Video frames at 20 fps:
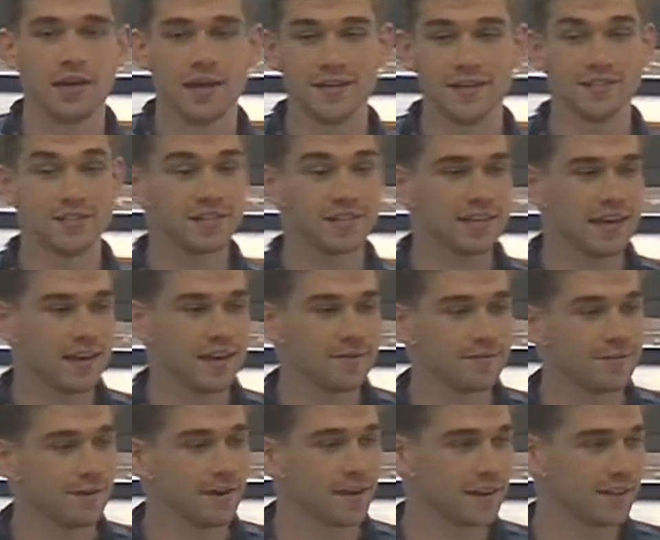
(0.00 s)
is to
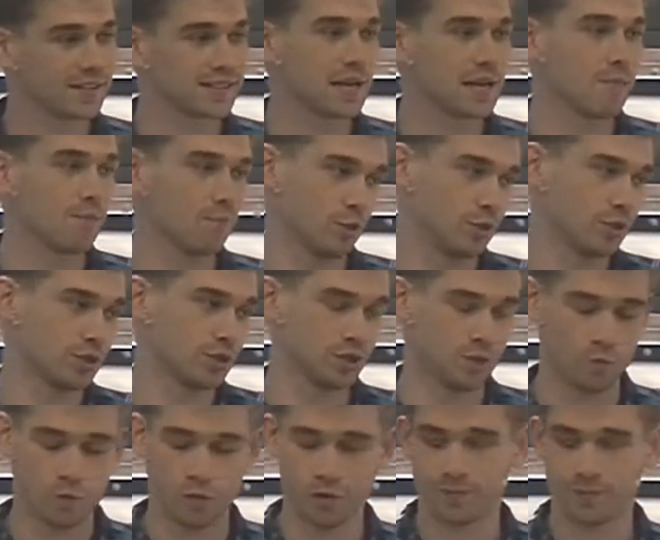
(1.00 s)
give an example to
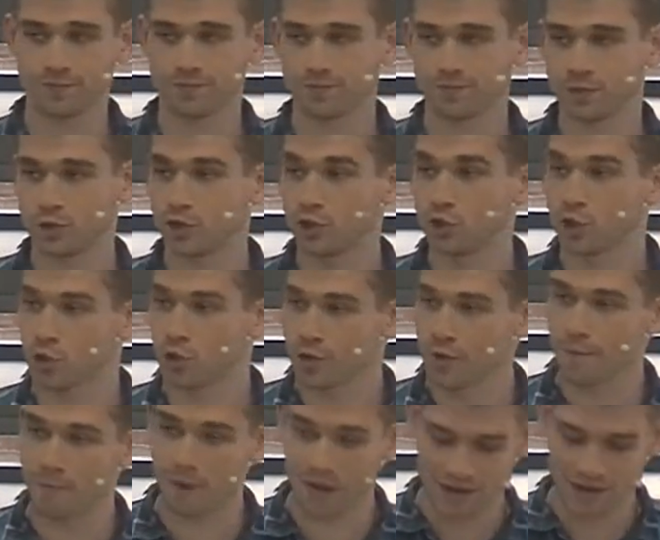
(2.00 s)
someone, to show
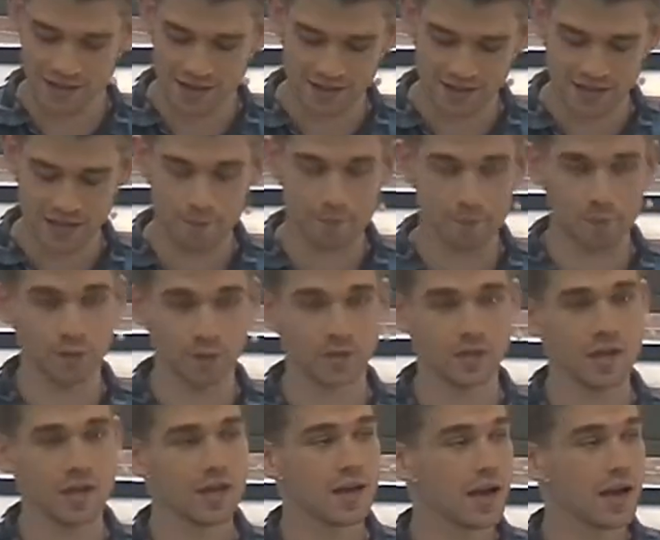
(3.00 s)
them by example.